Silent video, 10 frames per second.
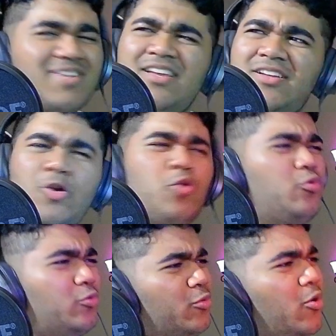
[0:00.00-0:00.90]

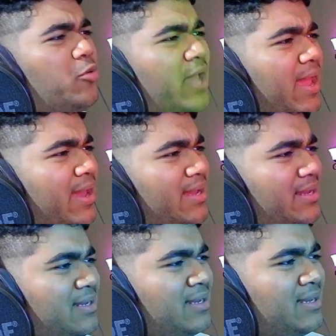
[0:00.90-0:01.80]
Oh, okay.
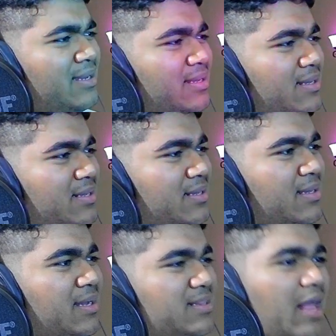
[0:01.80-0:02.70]

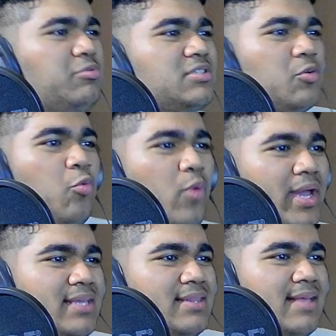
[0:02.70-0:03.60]
That was a way
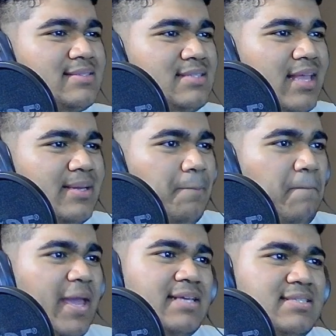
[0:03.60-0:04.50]
less like
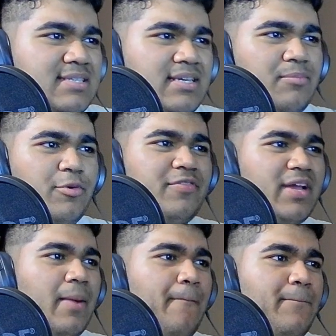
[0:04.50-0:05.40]
bassy and more of like a
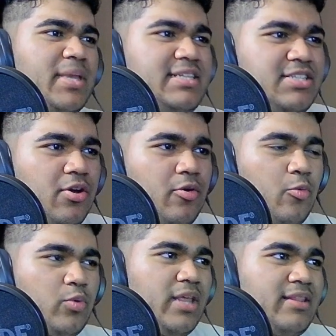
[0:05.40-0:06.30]
mid-tone. We
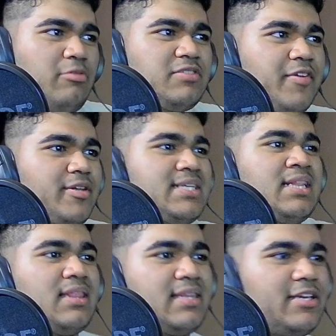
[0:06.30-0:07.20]
that was very
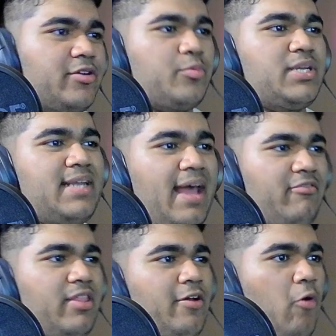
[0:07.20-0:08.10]
clear. We didn't have
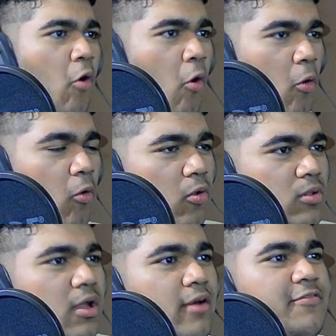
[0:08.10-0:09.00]
like a whole
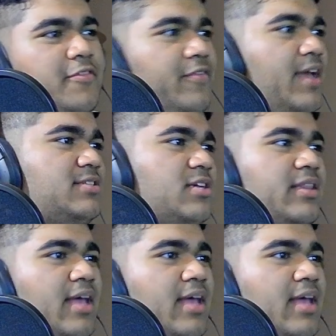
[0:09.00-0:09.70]
lot of effect on that.